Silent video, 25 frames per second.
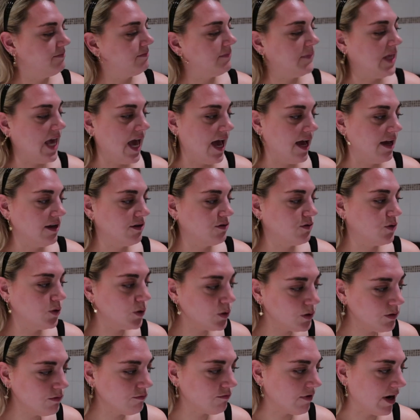yeah,
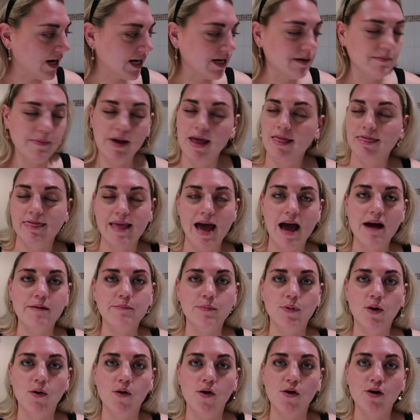couldn't recommend that
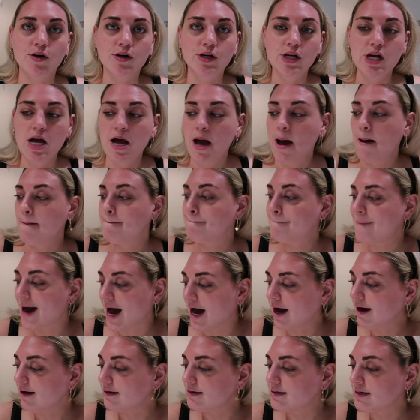more.
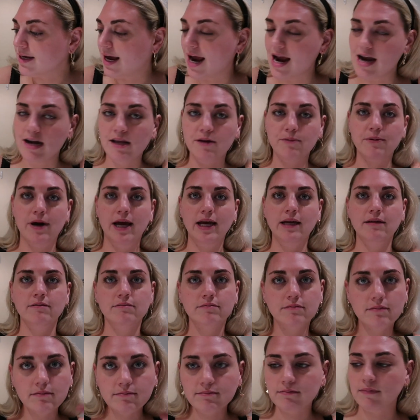But
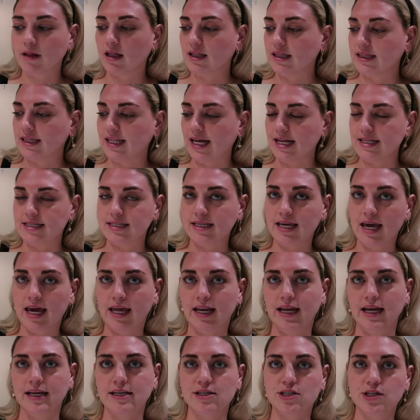anyway, let's
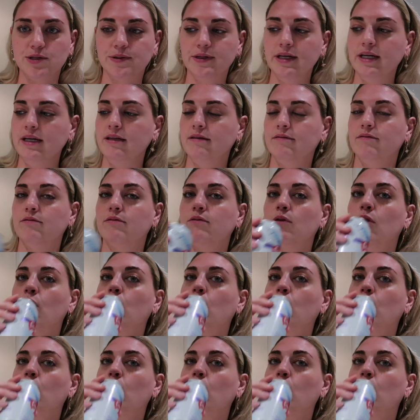get into it.